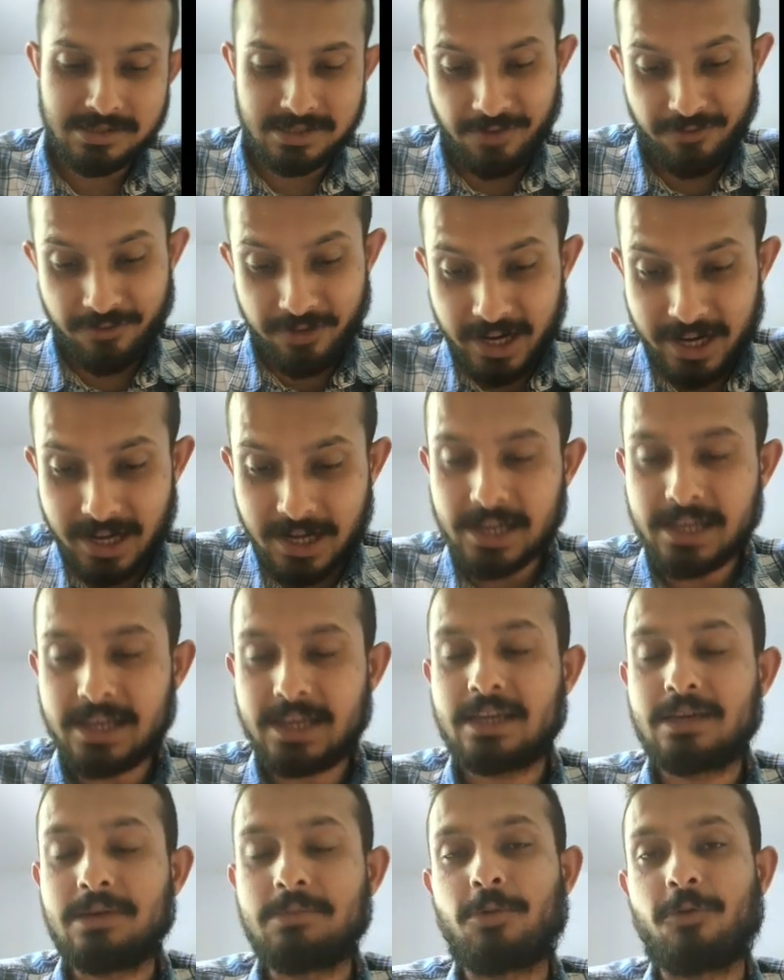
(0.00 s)

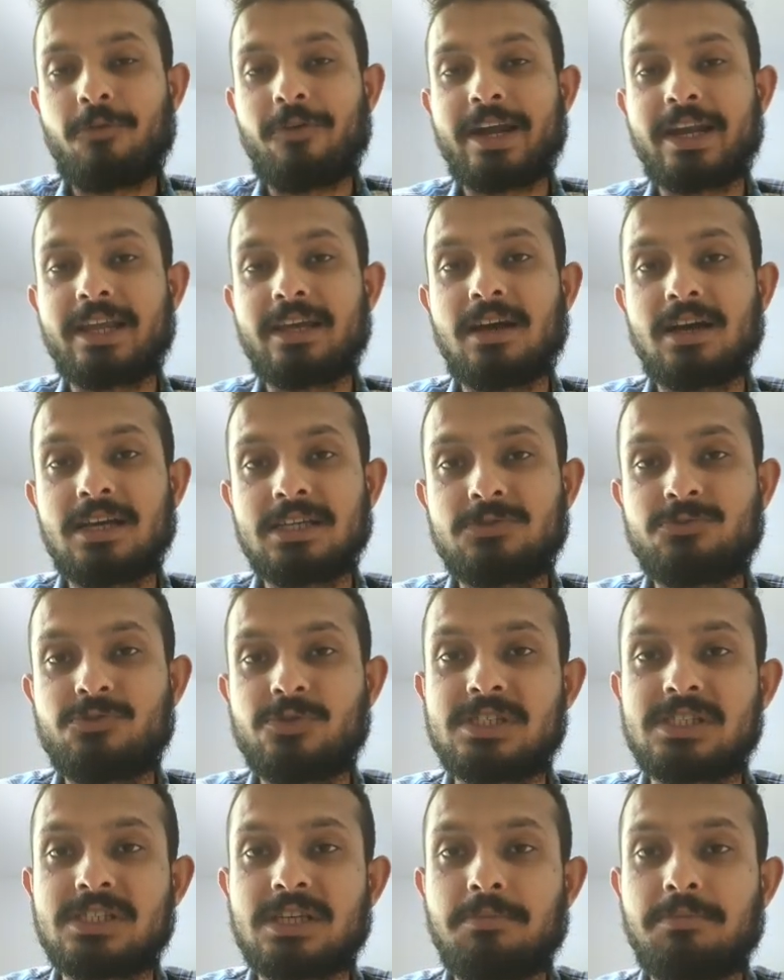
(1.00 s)
definitely providing us
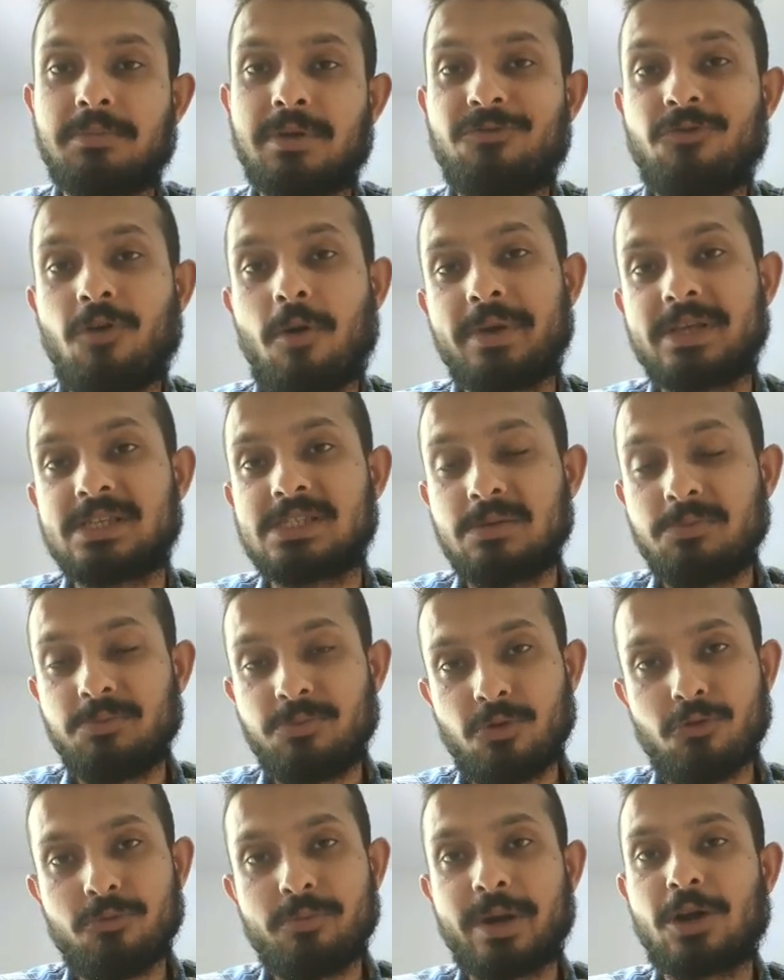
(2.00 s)
with some performance
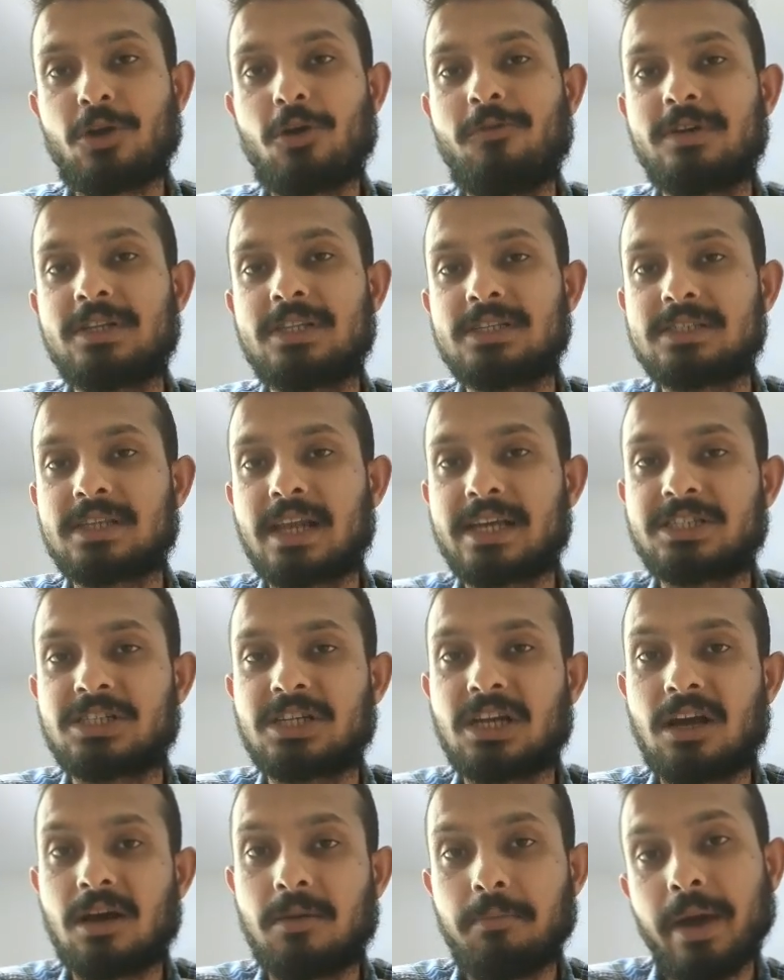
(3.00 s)
improvement over the
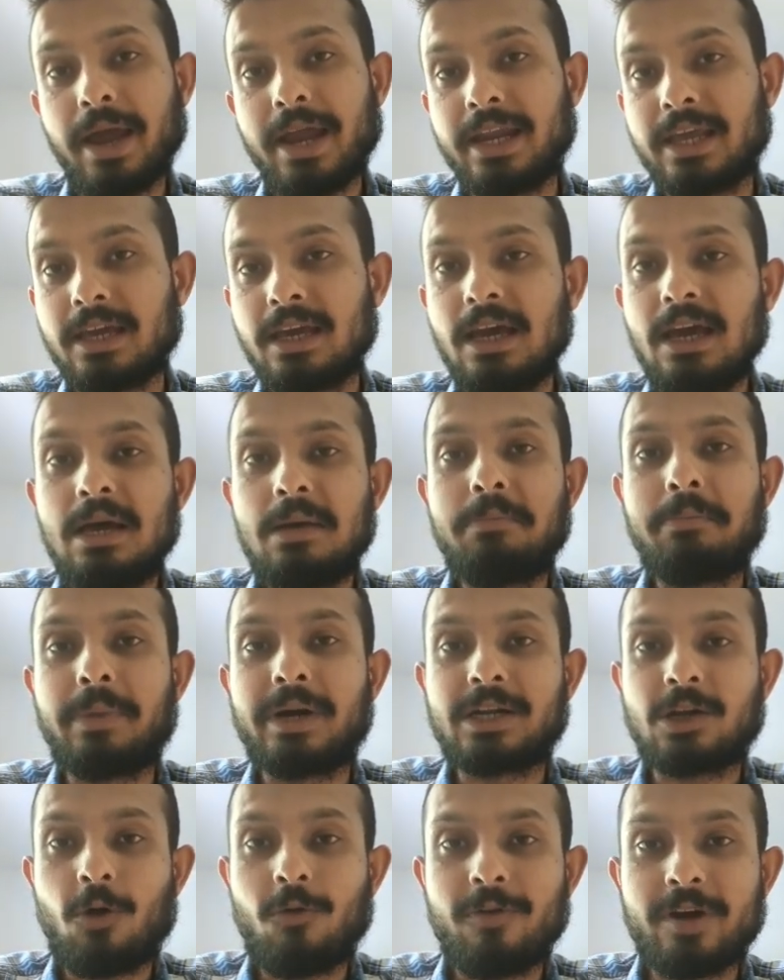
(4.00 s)
selection combining,
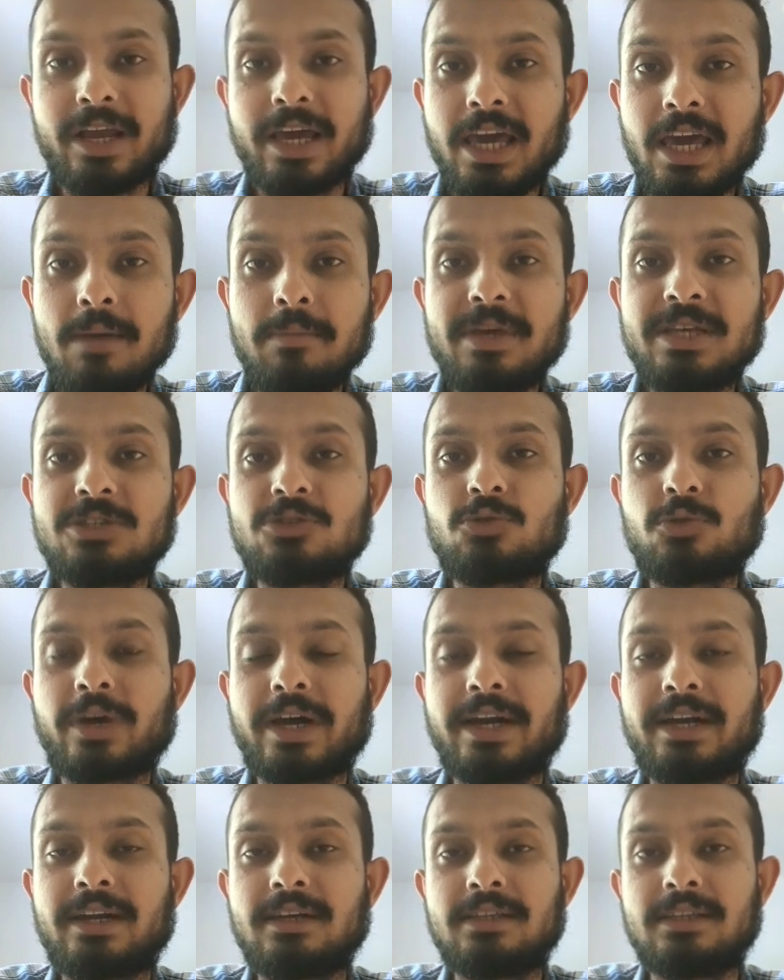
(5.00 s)
but our aim is to
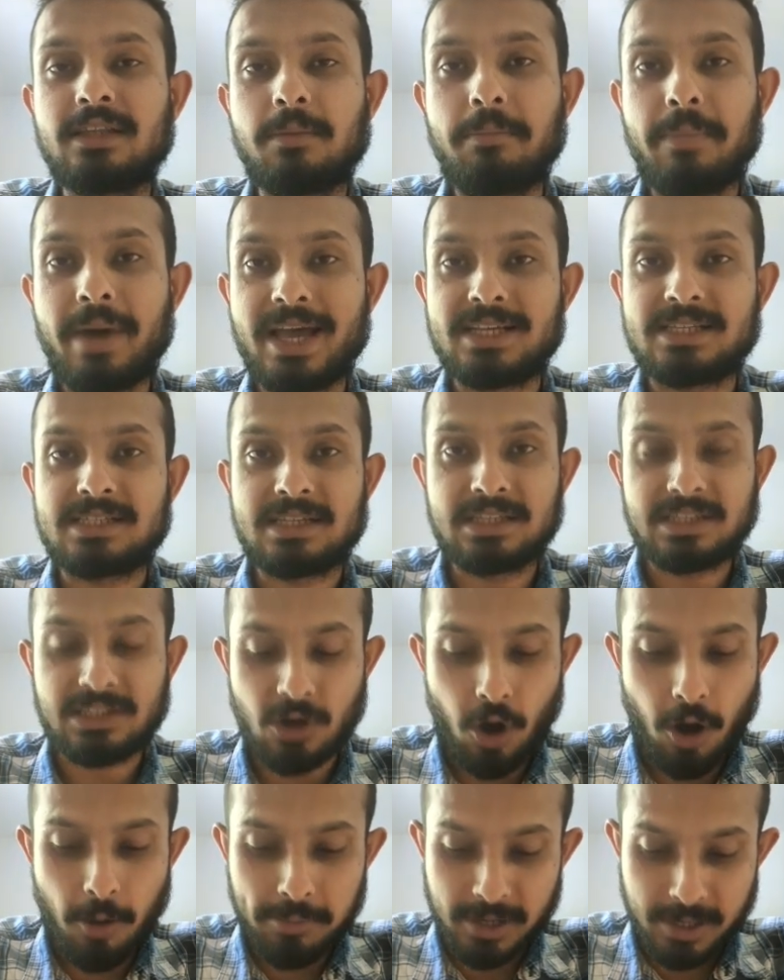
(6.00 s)
get the best,
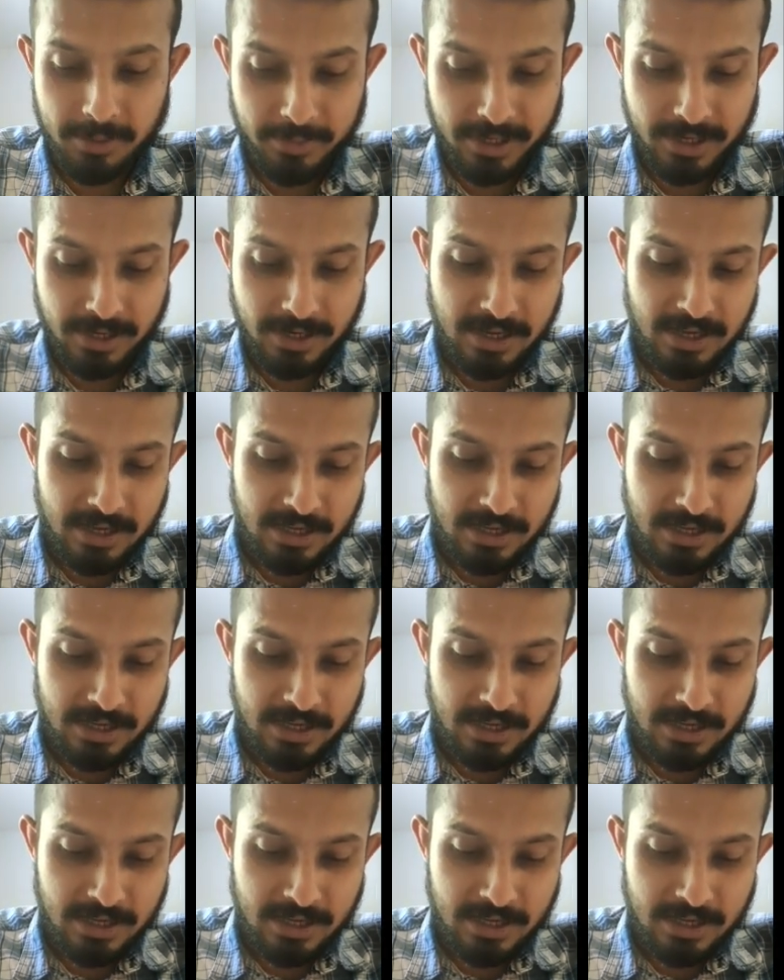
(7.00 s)
the optimal.